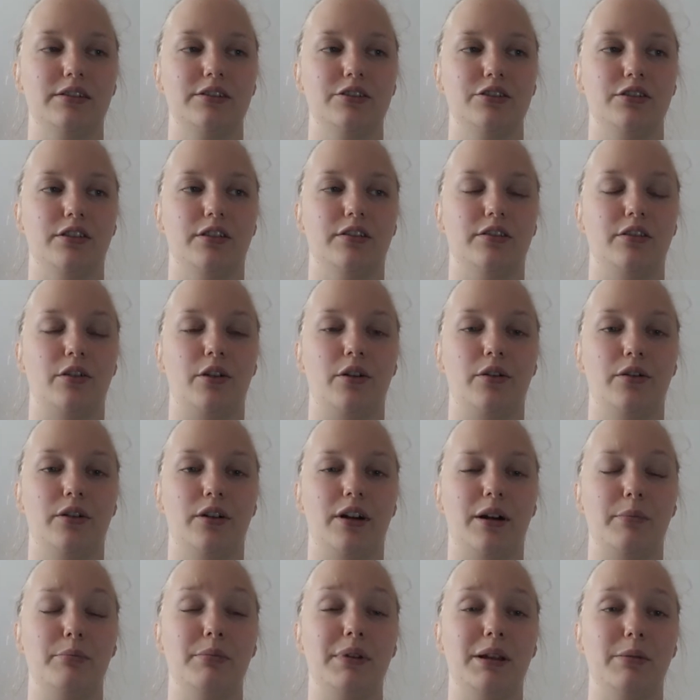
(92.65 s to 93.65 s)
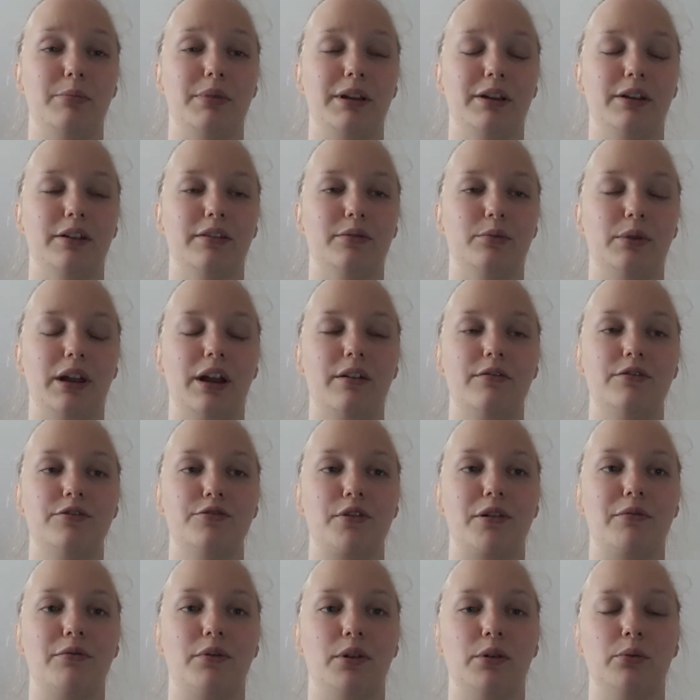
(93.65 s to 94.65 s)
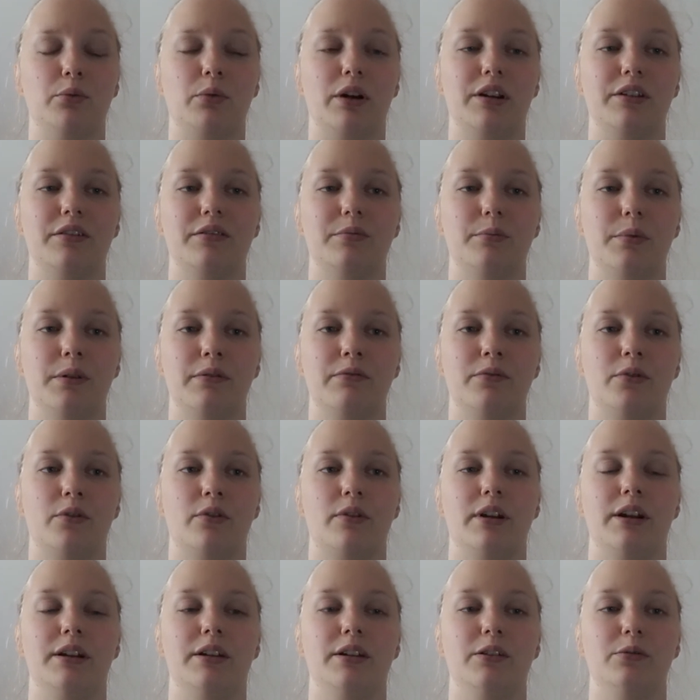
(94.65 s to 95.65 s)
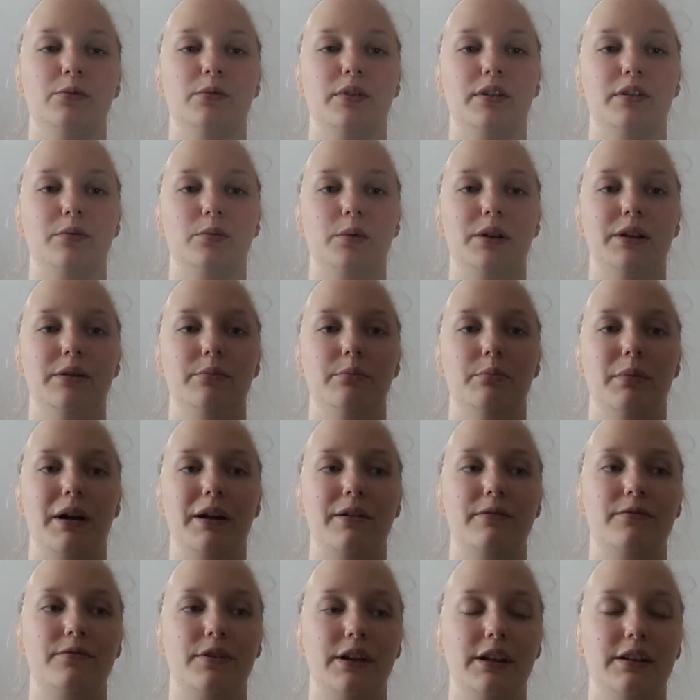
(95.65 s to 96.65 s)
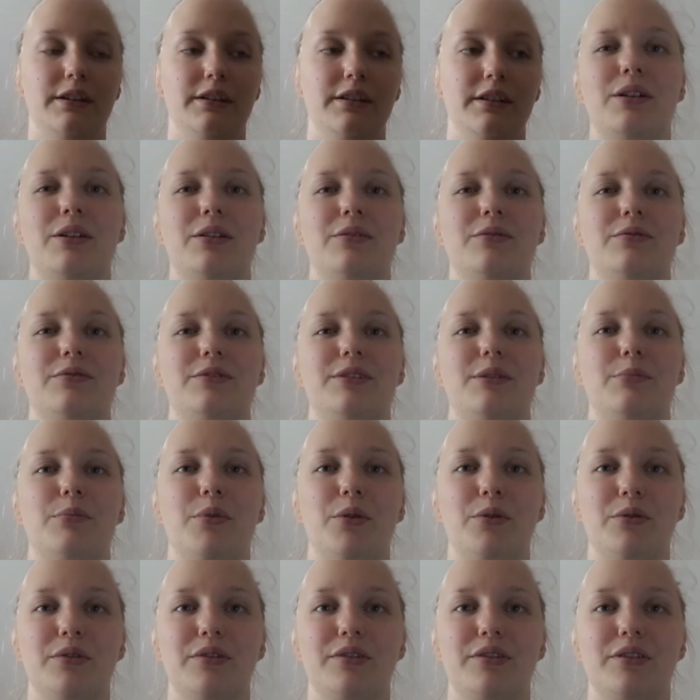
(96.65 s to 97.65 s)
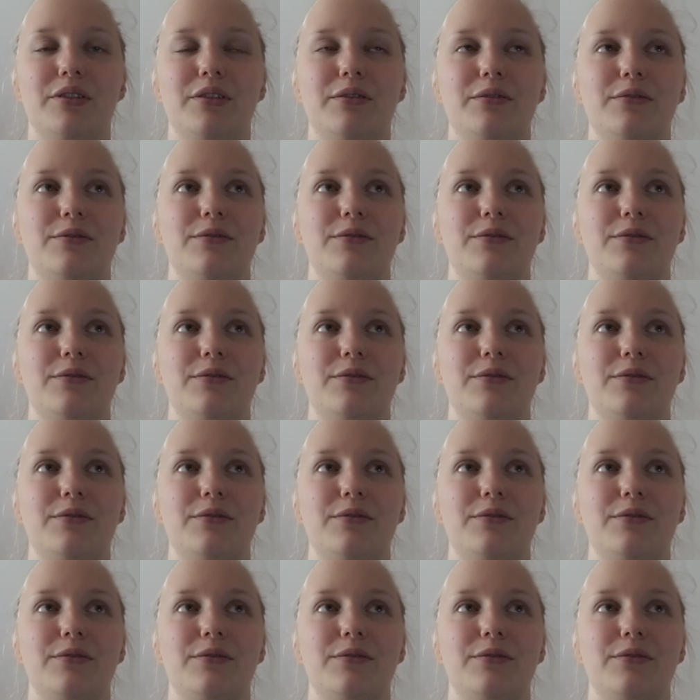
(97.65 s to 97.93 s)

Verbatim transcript: just her and me because we have traveled once before and it was with my friend one of the most